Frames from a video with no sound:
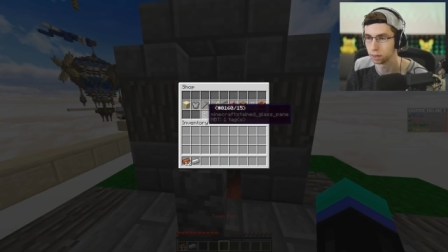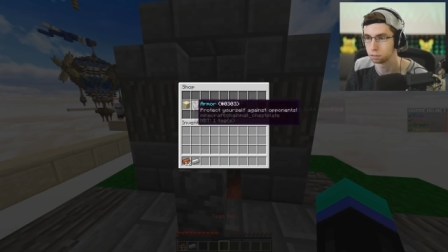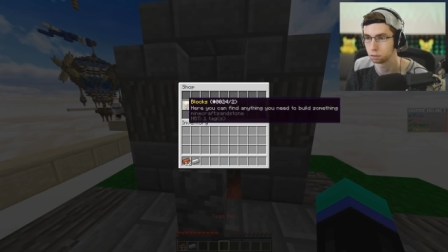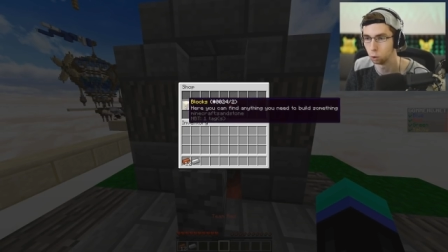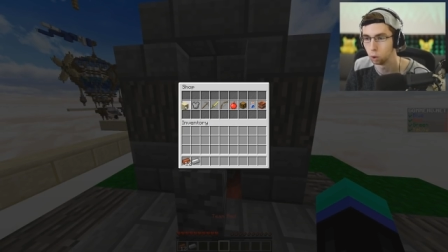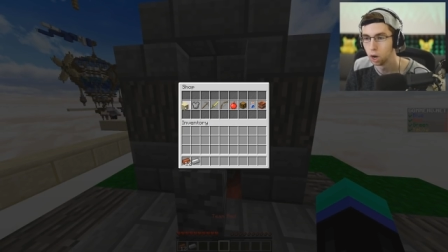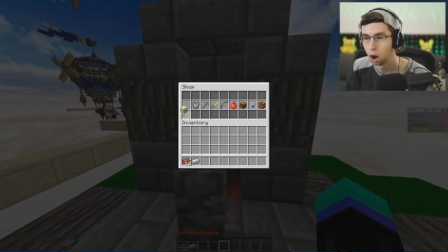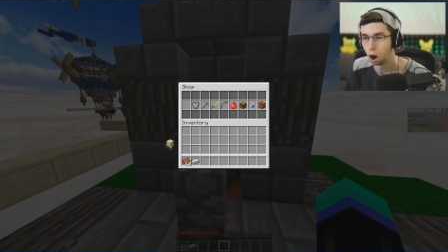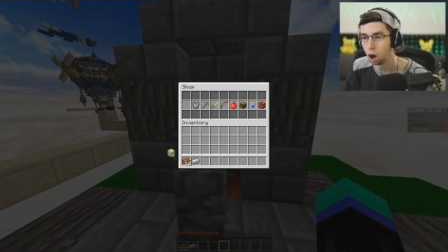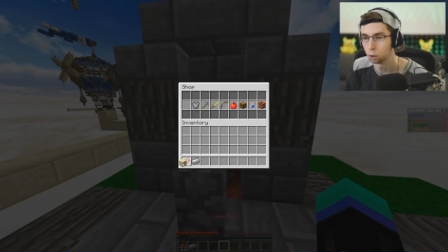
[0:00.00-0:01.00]
so
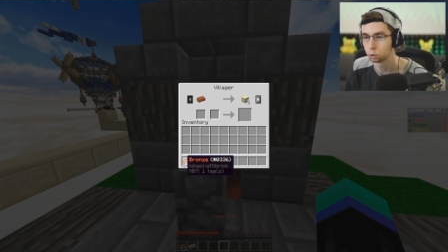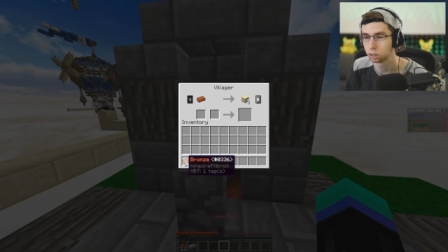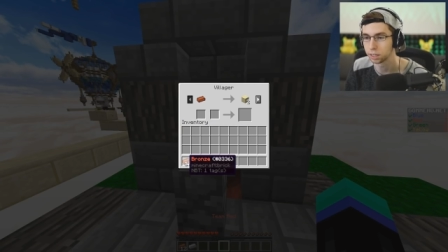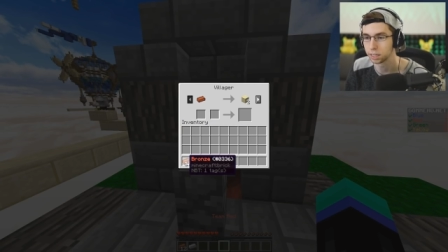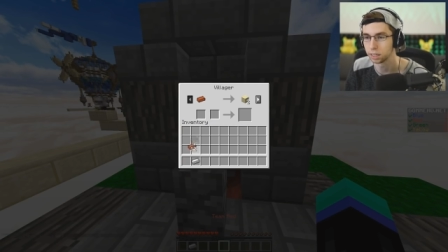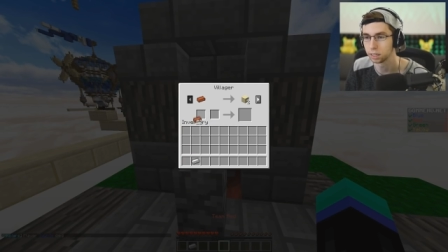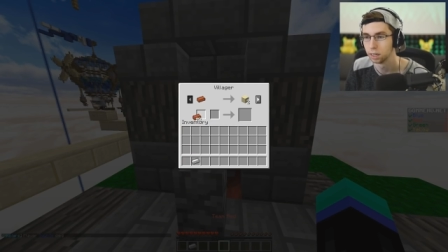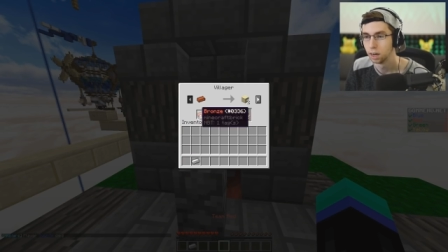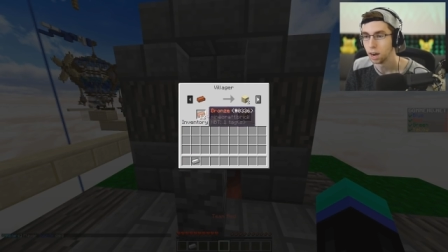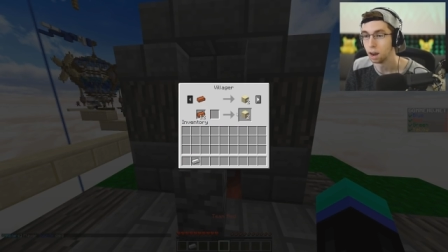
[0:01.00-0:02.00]
auto clicking
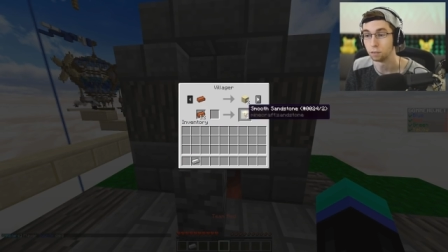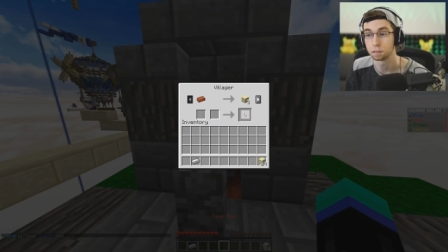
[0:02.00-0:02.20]
if it's